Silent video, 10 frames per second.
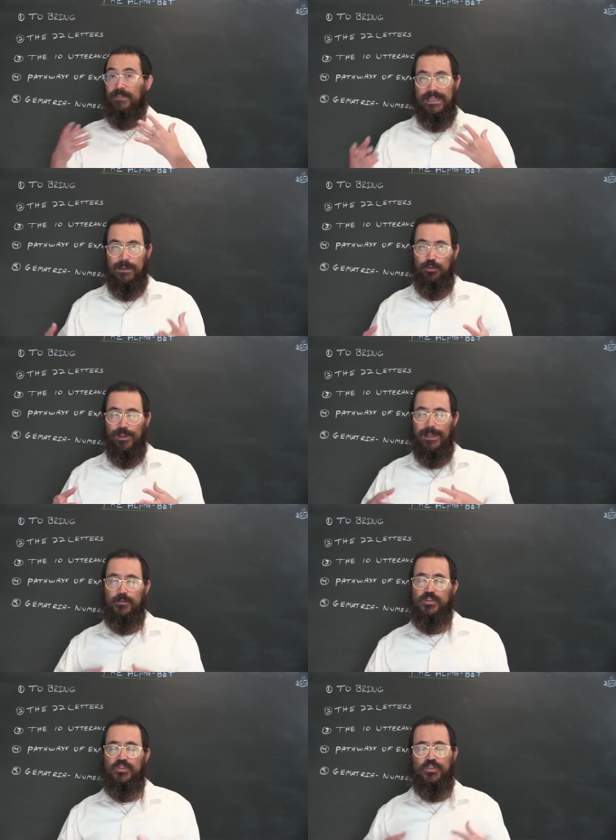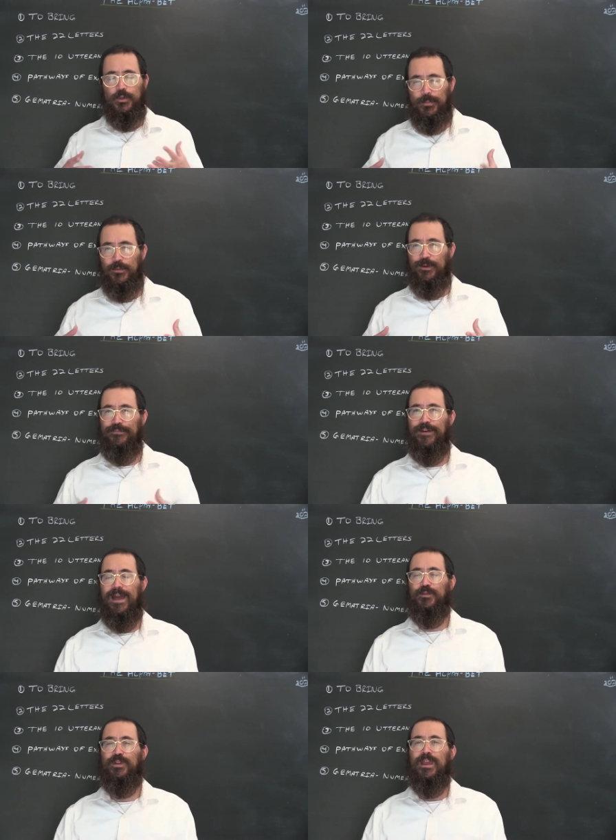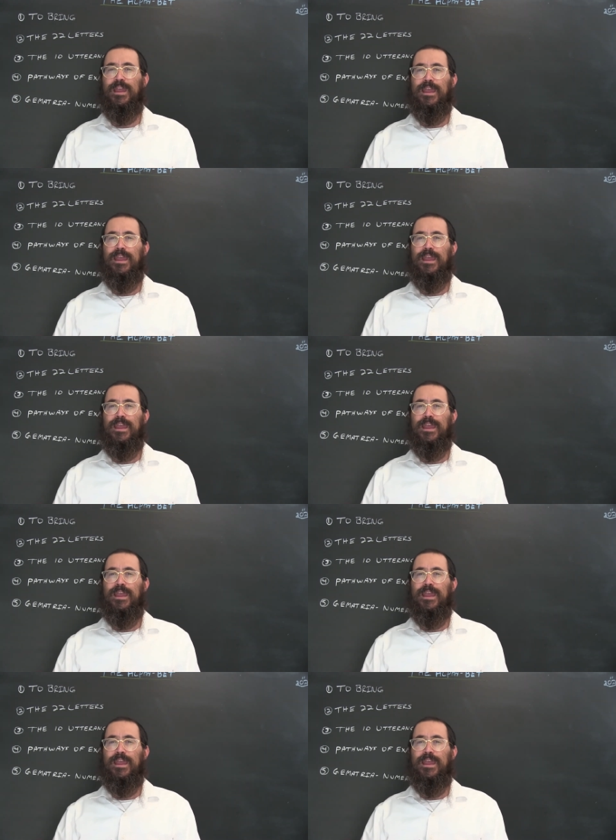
the Hebrew language is super profound